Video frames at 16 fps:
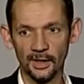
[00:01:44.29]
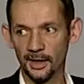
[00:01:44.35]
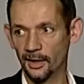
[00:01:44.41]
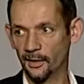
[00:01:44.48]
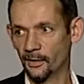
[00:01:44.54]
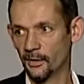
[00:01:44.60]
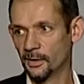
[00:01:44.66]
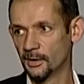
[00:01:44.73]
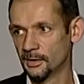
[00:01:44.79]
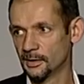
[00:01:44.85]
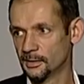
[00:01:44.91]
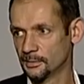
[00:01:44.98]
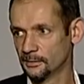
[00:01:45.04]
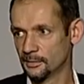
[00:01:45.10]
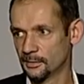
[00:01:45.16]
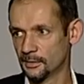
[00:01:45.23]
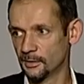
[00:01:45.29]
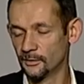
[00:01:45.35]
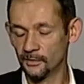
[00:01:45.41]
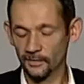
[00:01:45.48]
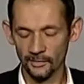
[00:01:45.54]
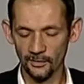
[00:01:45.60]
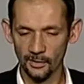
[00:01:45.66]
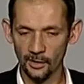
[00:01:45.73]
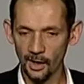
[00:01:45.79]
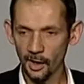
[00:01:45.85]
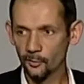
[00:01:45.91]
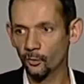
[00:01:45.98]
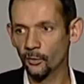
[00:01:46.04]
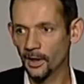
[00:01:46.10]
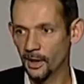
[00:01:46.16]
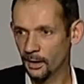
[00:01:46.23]
and the
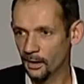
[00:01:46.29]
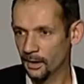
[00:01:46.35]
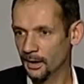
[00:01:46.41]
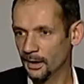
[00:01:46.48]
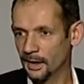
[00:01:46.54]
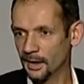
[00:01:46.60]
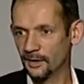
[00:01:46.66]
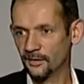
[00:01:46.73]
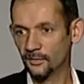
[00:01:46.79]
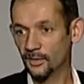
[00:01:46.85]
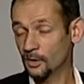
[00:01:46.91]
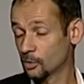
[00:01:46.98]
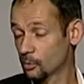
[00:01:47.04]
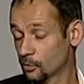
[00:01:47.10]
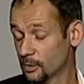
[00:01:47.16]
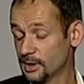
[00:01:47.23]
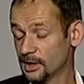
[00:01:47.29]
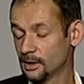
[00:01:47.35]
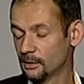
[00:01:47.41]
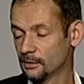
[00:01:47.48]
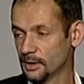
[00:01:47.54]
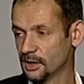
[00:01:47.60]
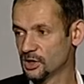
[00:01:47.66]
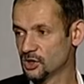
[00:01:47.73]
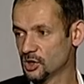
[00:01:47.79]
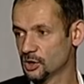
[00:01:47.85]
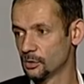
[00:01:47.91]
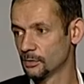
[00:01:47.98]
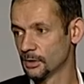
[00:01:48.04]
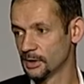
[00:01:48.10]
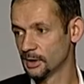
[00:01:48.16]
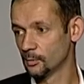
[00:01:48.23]
hardware is not a critical
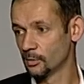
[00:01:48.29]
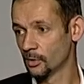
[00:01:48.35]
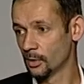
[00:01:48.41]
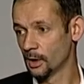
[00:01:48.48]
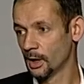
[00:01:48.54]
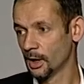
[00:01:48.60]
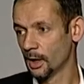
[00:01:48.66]
issue anymore.